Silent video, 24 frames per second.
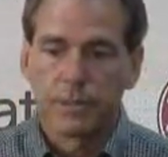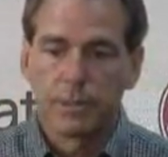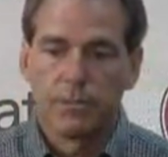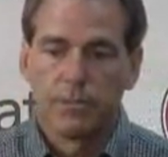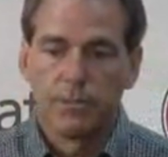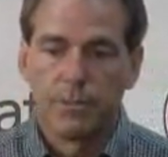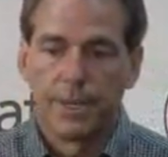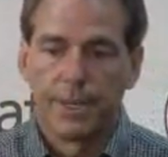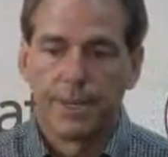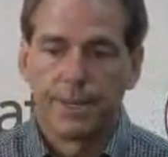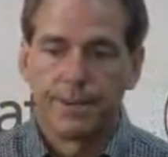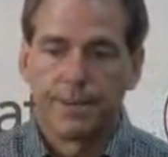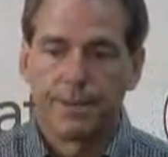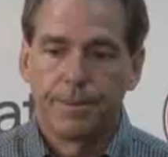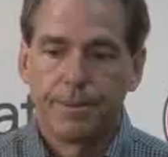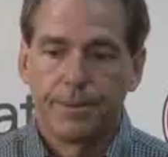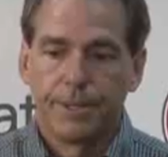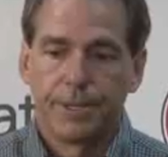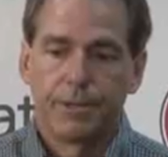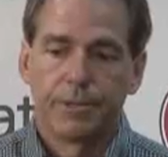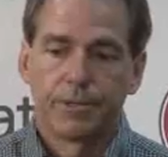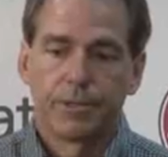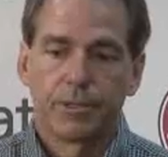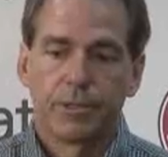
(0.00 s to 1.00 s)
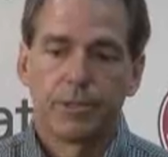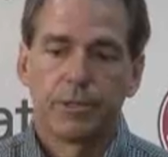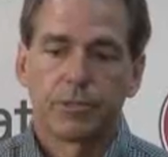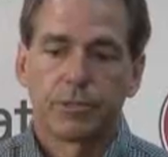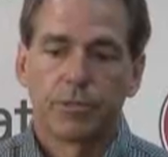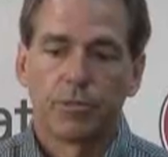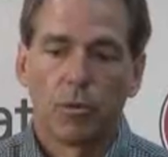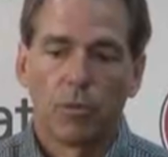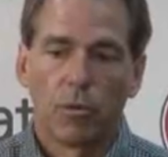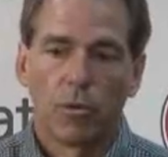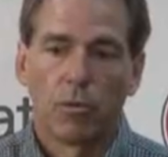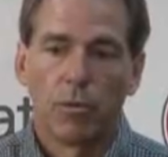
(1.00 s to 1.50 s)
but
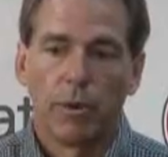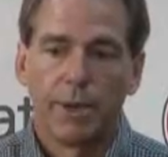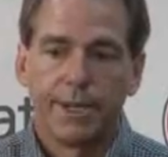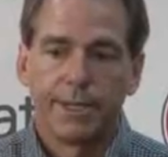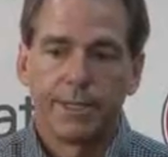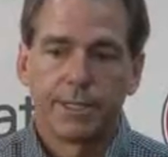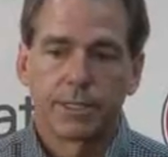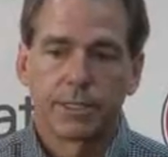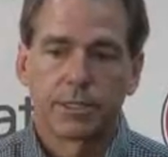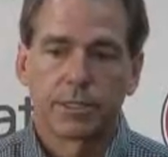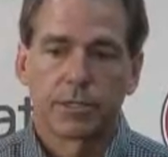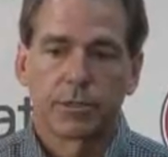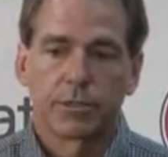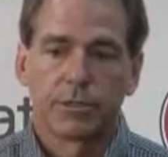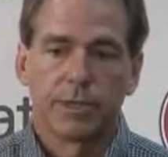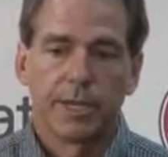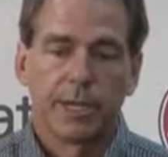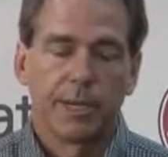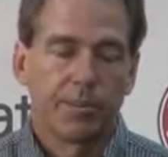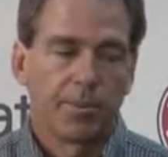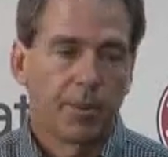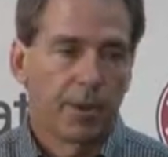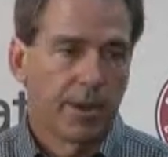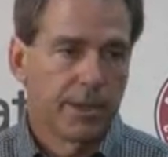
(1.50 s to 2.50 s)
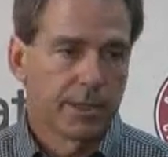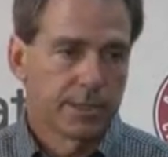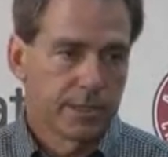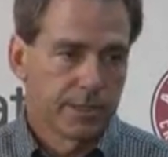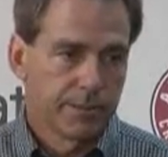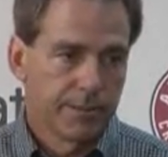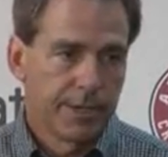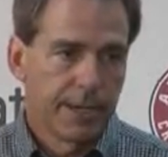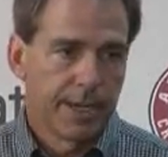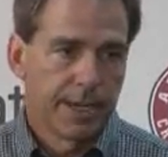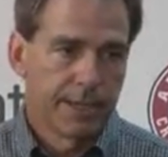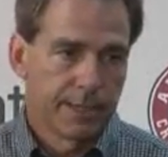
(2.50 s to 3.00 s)
there's more ways to create
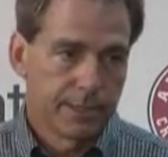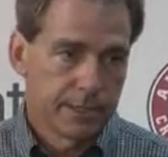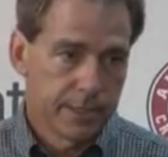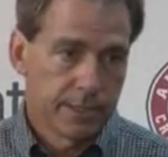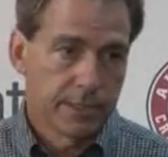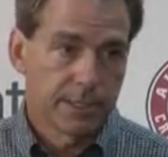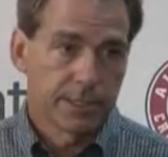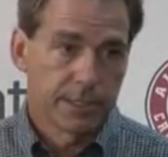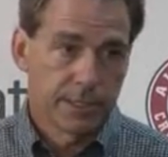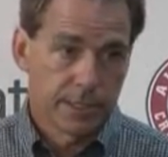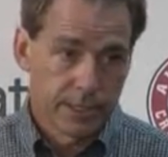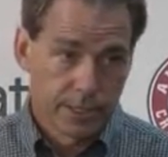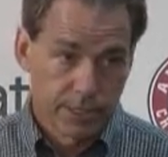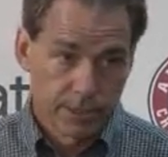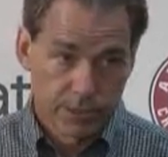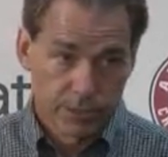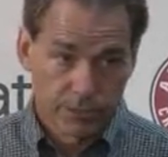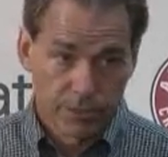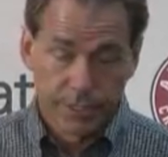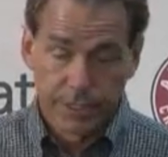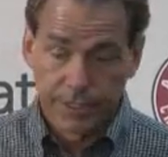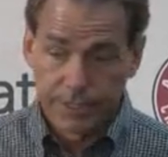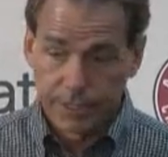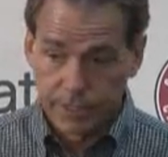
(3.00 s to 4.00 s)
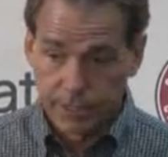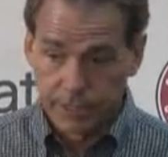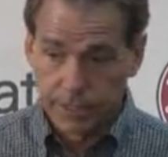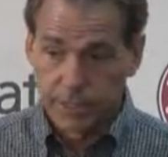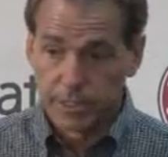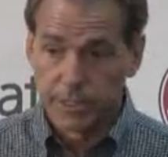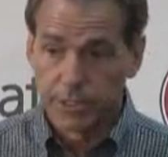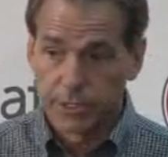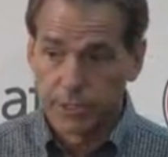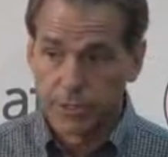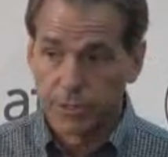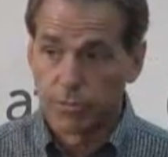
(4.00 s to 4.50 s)
positive down and distance situations
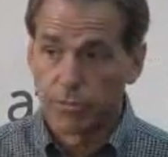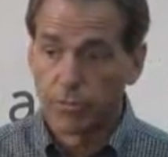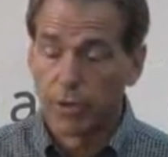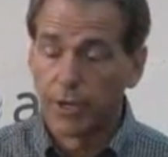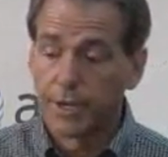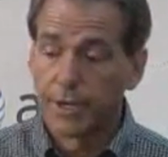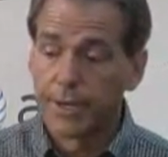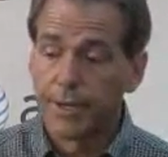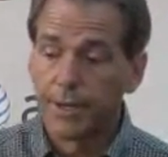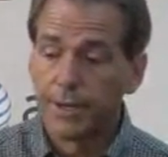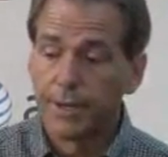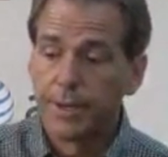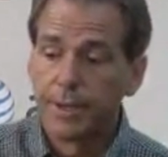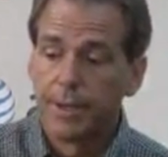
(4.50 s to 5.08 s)
than just to run it,